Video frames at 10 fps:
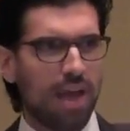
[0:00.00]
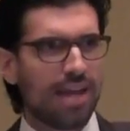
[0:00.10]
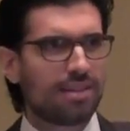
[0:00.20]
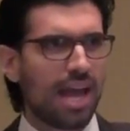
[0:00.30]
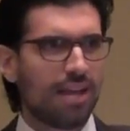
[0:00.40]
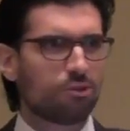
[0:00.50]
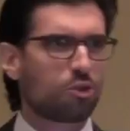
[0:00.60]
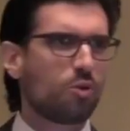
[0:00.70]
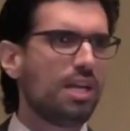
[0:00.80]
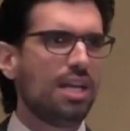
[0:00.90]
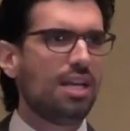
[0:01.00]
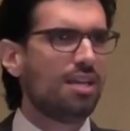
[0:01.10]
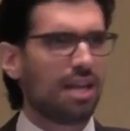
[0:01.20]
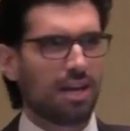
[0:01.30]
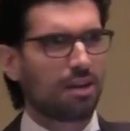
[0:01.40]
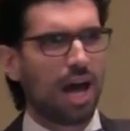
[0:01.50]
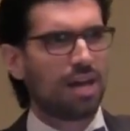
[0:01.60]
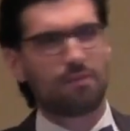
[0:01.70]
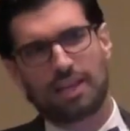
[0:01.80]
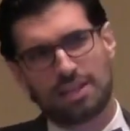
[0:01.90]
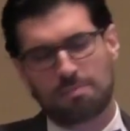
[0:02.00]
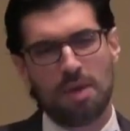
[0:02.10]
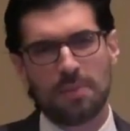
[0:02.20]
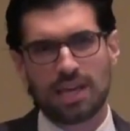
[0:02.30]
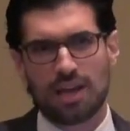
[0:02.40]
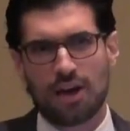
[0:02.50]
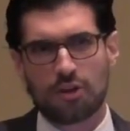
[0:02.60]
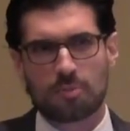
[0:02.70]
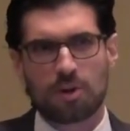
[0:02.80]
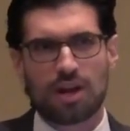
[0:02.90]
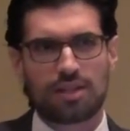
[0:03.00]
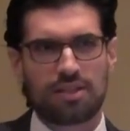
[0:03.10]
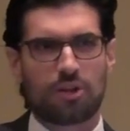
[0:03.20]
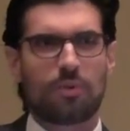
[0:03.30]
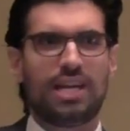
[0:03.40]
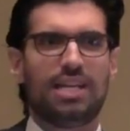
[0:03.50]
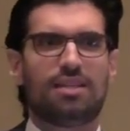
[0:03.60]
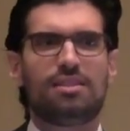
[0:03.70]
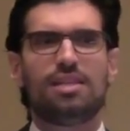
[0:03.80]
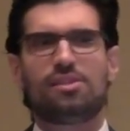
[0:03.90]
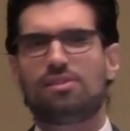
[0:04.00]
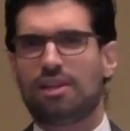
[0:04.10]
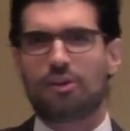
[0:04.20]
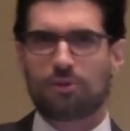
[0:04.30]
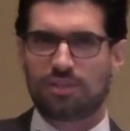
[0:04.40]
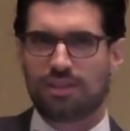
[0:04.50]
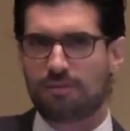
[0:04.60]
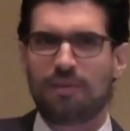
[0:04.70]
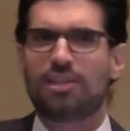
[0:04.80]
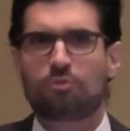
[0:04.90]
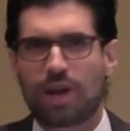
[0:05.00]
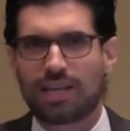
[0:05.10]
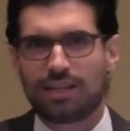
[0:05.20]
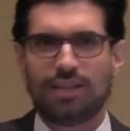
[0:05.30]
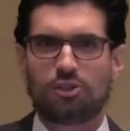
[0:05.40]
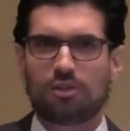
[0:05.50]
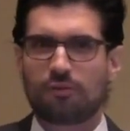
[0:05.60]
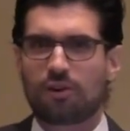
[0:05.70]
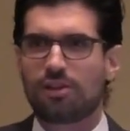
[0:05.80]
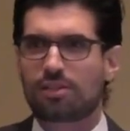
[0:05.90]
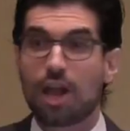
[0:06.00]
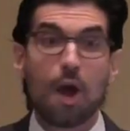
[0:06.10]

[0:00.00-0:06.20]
end-to-end screen, and it kind of like is mimicking other products that already exists, and others did the face recognition first.